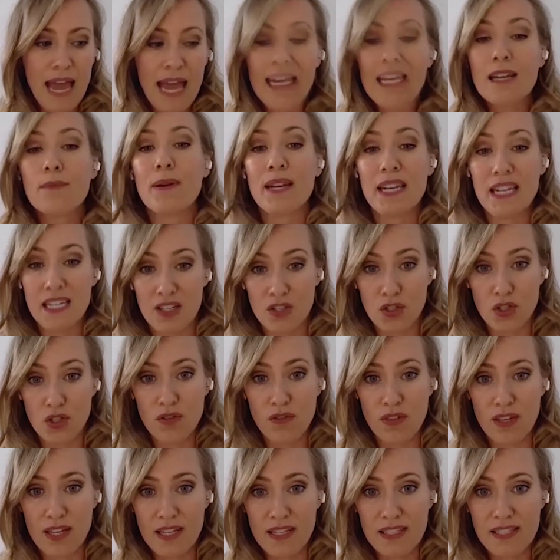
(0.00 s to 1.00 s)
Anybody can
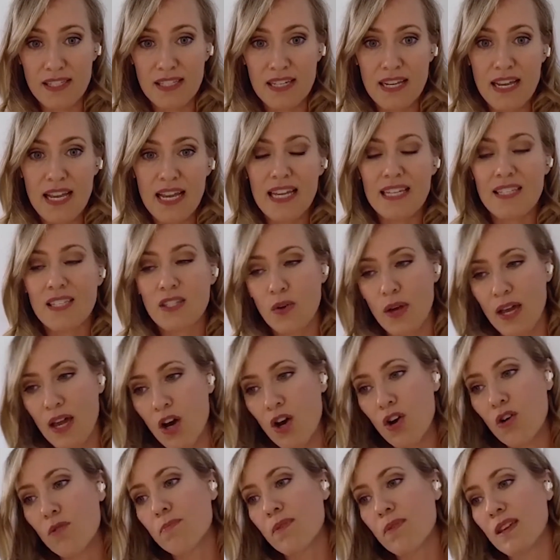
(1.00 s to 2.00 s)
do this. And so I
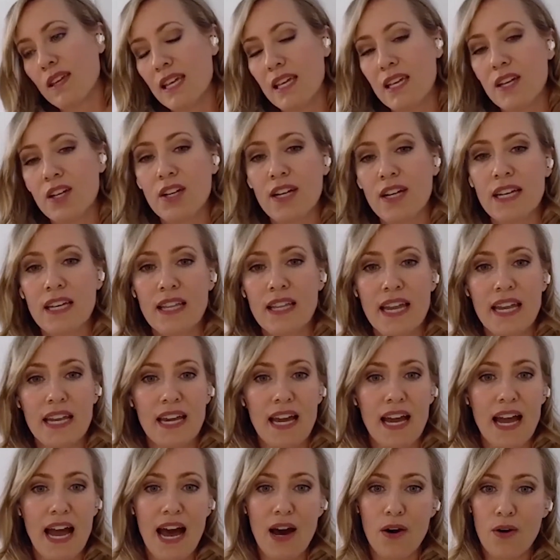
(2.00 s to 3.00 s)
hope that hearing
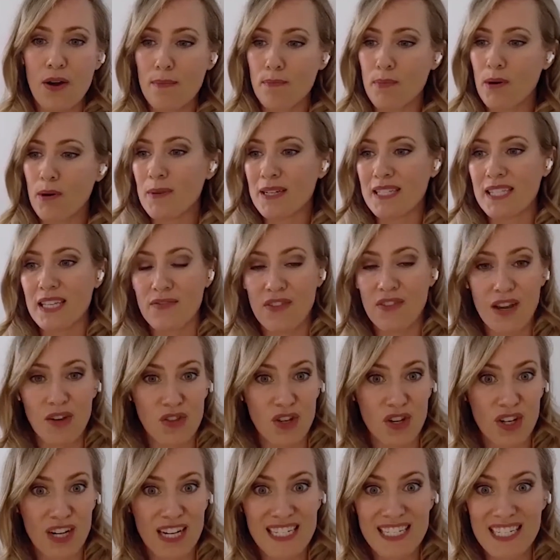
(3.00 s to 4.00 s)
like how I put myself
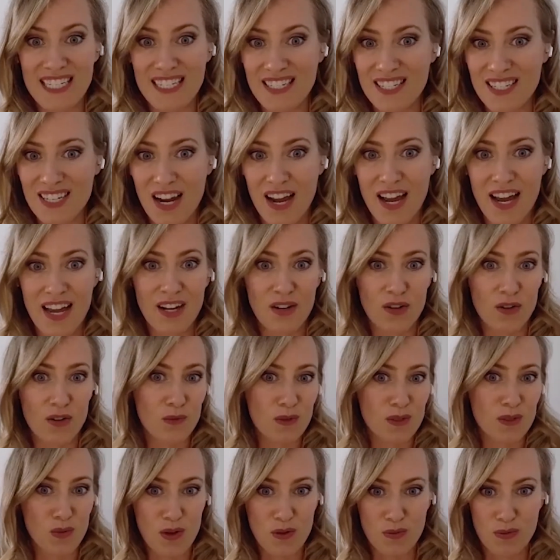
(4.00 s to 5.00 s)
out there and I didn't die or
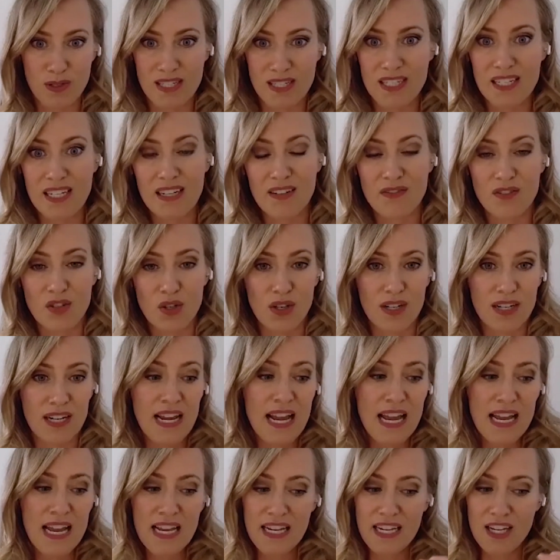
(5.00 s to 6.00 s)
it was well received or,
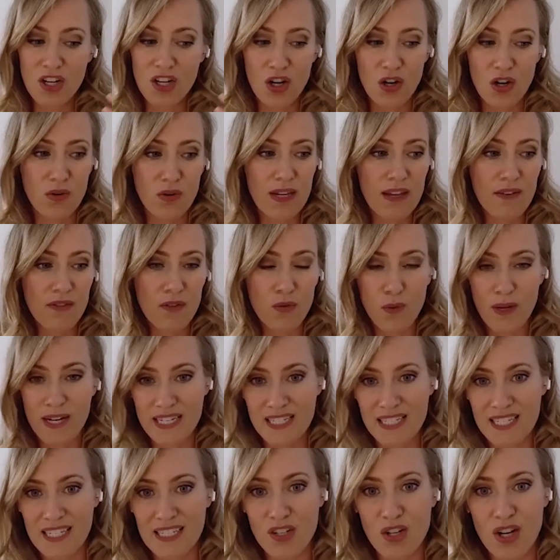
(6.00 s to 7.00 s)
you know, even when
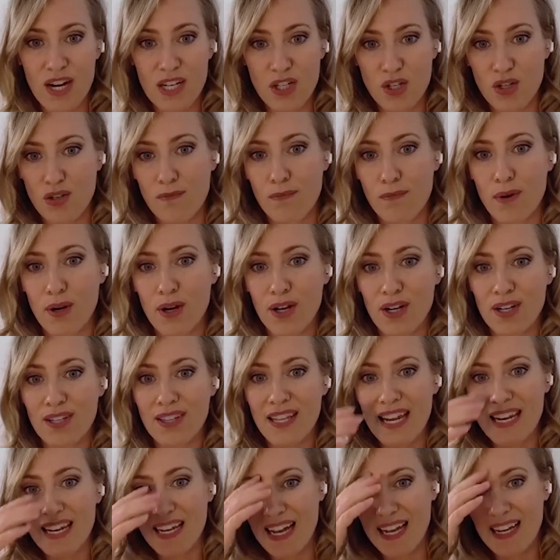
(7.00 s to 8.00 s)
I did crash and
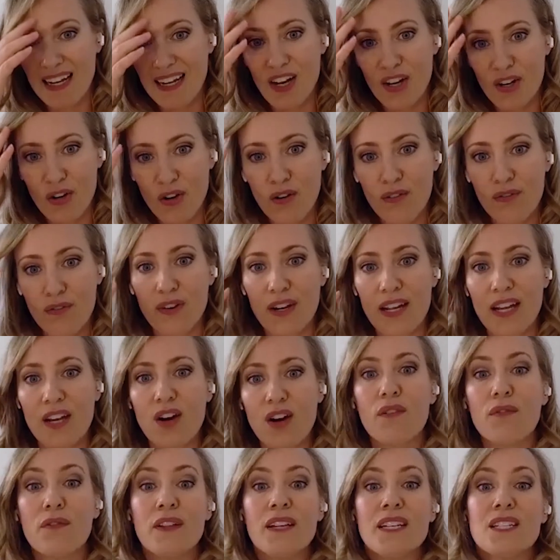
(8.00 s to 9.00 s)
burn, like I got over
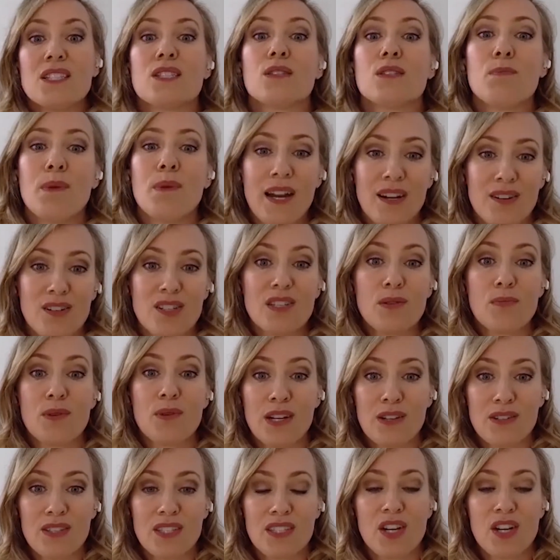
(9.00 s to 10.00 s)
it, hopefully inspire
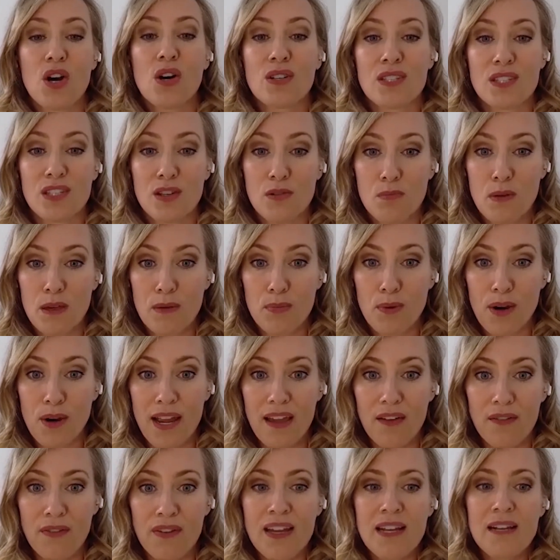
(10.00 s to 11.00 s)
someone else to also be
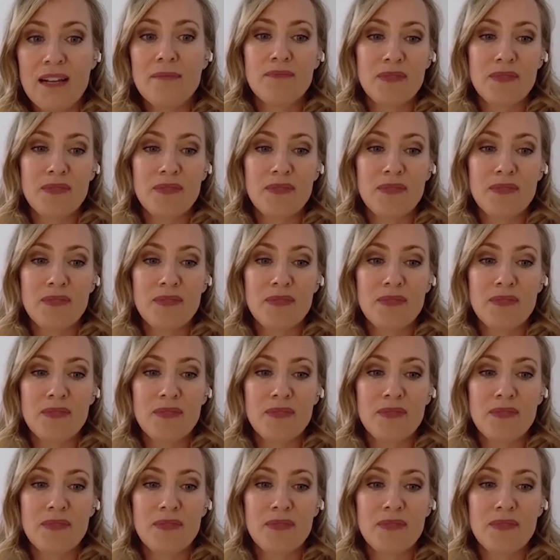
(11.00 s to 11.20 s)
brave